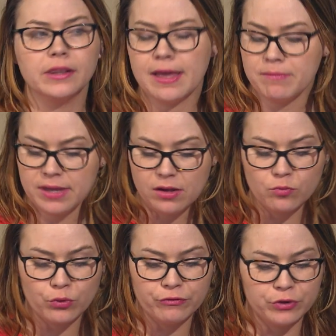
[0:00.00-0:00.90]
Let me
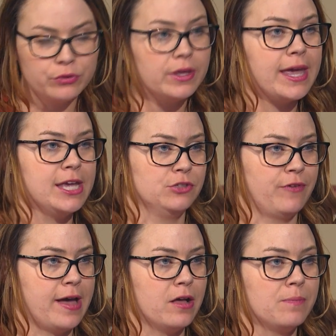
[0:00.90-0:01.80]
review the case
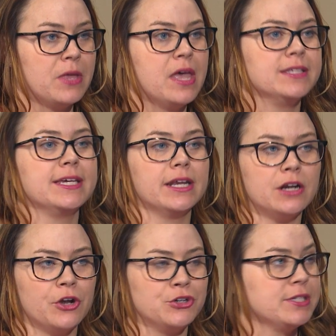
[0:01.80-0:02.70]
file to get
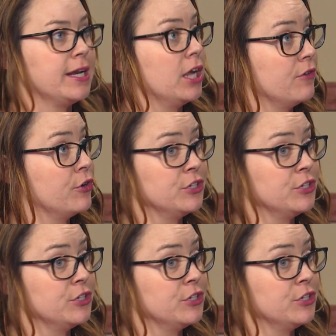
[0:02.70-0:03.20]
an understanding of her